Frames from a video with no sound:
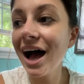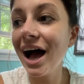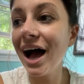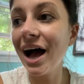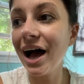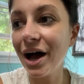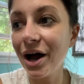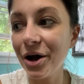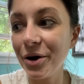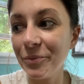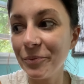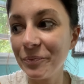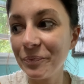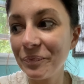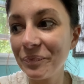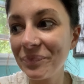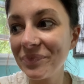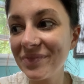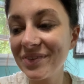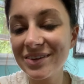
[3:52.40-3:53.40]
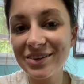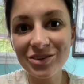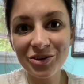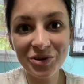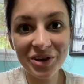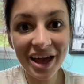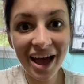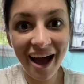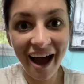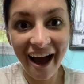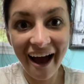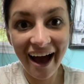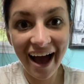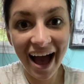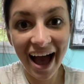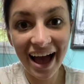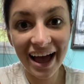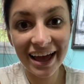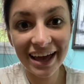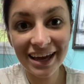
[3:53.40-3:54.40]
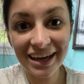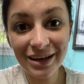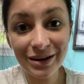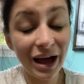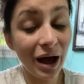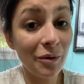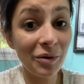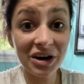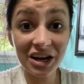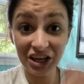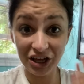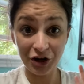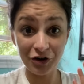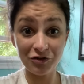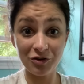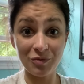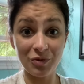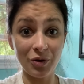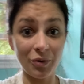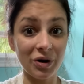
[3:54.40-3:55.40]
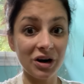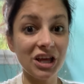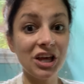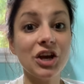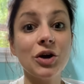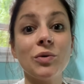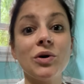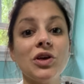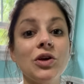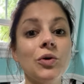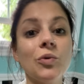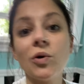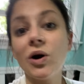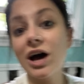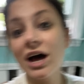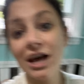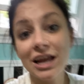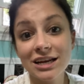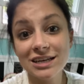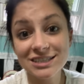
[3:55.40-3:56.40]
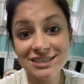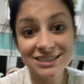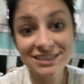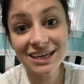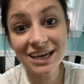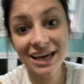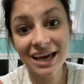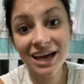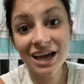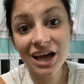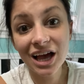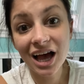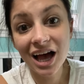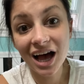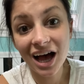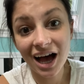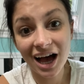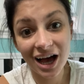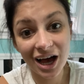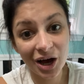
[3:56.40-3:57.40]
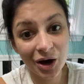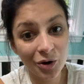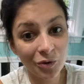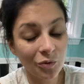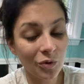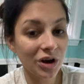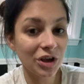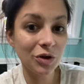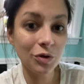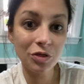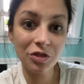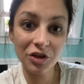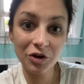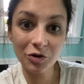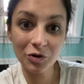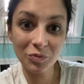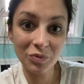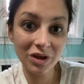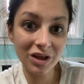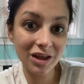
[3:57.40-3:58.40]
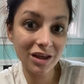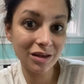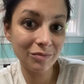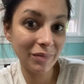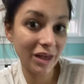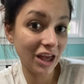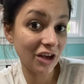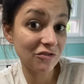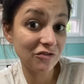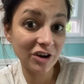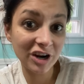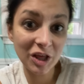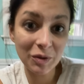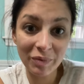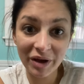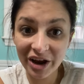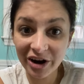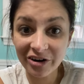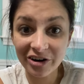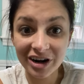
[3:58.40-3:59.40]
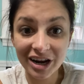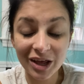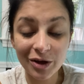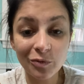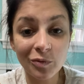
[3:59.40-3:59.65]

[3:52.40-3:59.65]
Um, so yeah, I I want to hear from you. I want to hear what you want to see, uh, what you think would be make a funny parody,